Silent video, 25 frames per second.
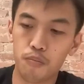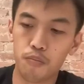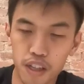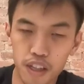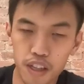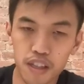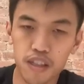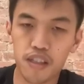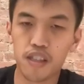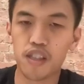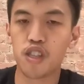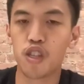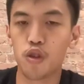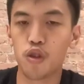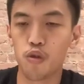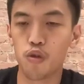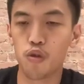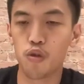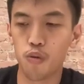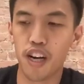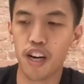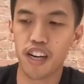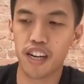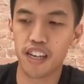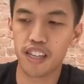build a
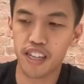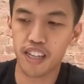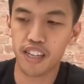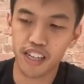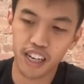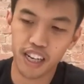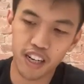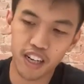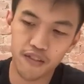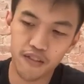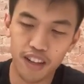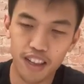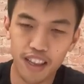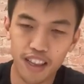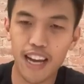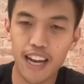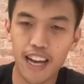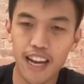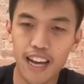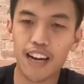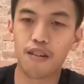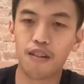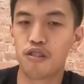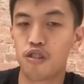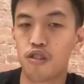UI that kind of
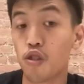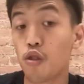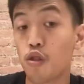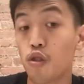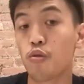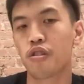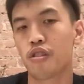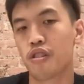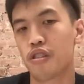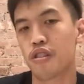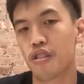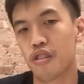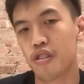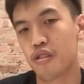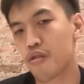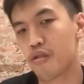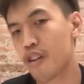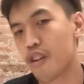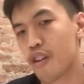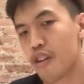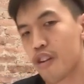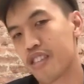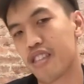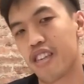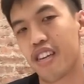allows users
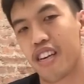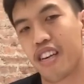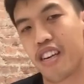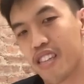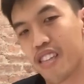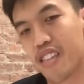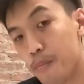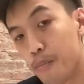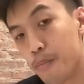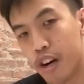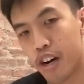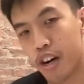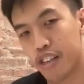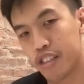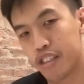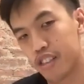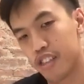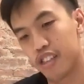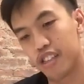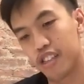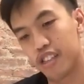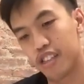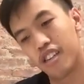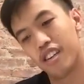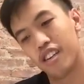to, let's say,
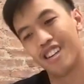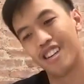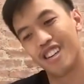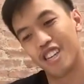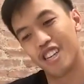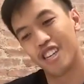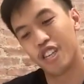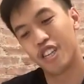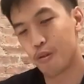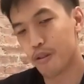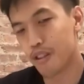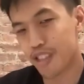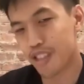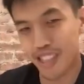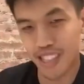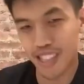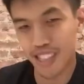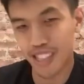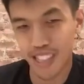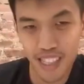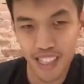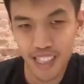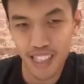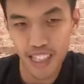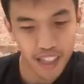deposit
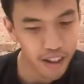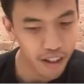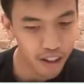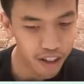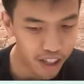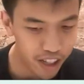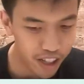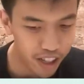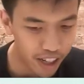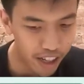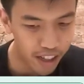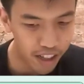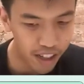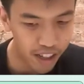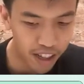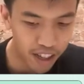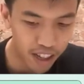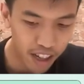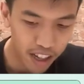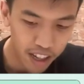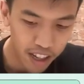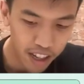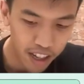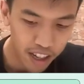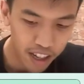USDC on the
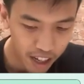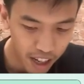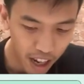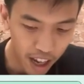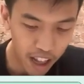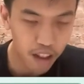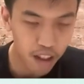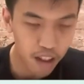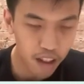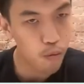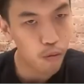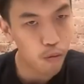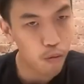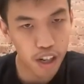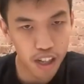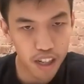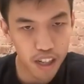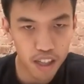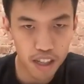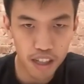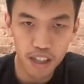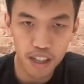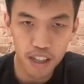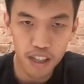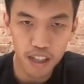
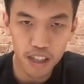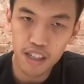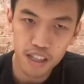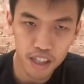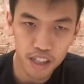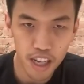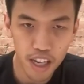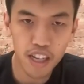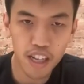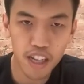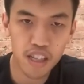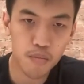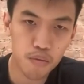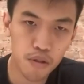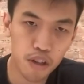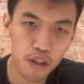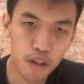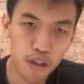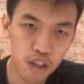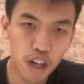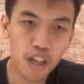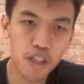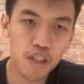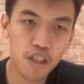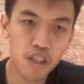L1 standard
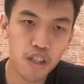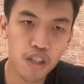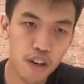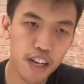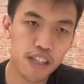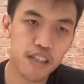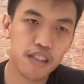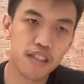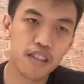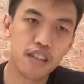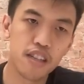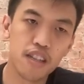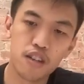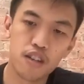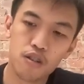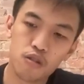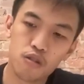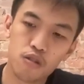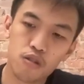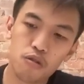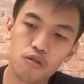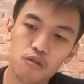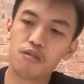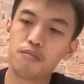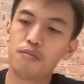bridge contract
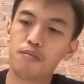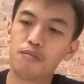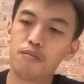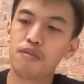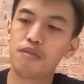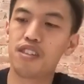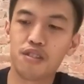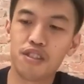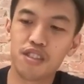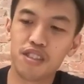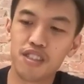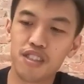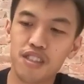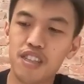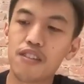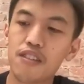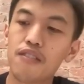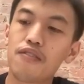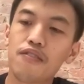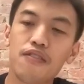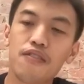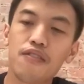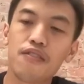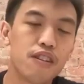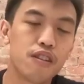to ultimately
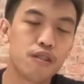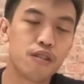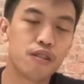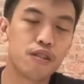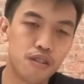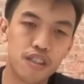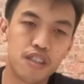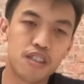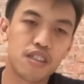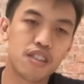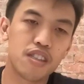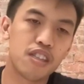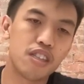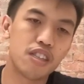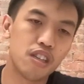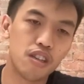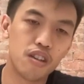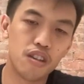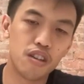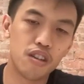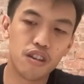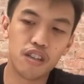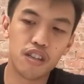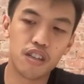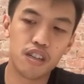receive
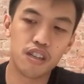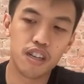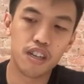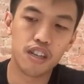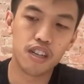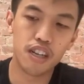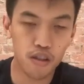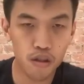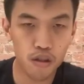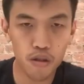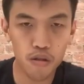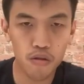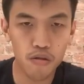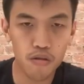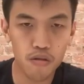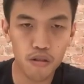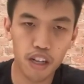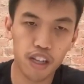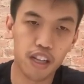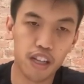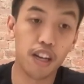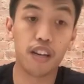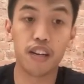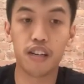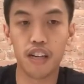USDC on L2
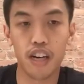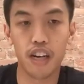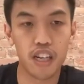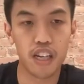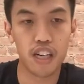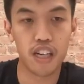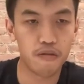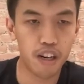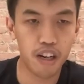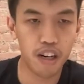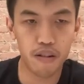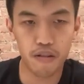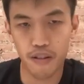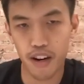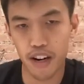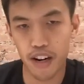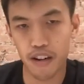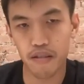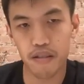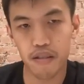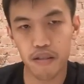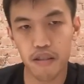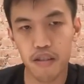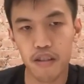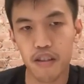and then the other way
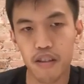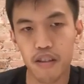around.